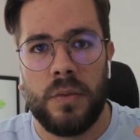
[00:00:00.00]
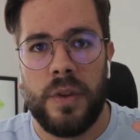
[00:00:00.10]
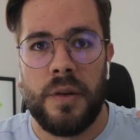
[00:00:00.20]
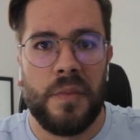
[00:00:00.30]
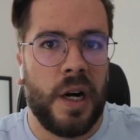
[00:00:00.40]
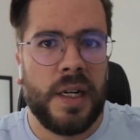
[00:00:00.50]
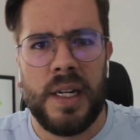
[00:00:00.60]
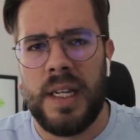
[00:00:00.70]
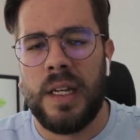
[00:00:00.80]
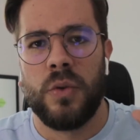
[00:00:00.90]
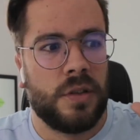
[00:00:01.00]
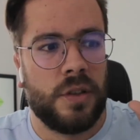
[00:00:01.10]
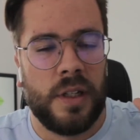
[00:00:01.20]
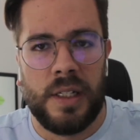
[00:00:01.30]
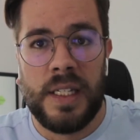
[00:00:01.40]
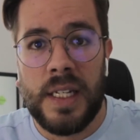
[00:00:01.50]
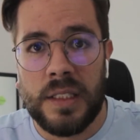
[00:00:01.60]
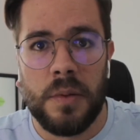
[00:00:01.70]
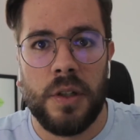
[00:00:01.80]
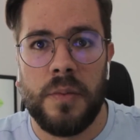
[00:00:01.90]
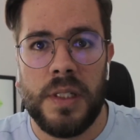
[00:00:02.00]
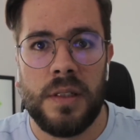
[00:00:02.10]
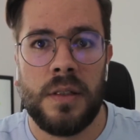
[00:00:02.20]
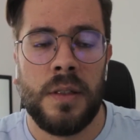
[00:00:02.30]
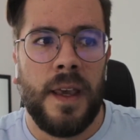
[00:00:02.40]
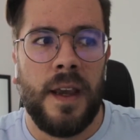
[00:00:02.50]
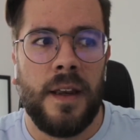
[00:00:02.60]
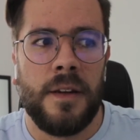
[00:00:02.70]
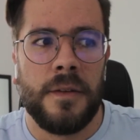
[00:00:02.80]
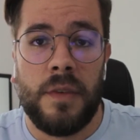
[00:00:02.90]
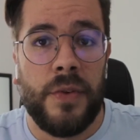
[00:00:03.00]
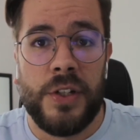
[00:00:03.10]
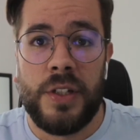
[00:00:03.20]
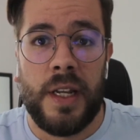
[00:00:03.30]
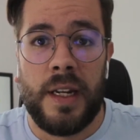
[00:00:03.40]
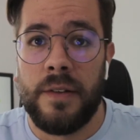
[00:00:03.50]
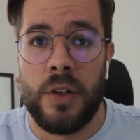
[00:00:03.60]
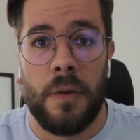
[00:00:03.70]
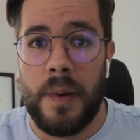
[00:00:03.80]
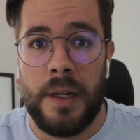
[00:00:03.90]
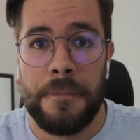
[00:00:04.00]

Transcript: with their marketing or certain ideas about their business, and eventually I never got paid.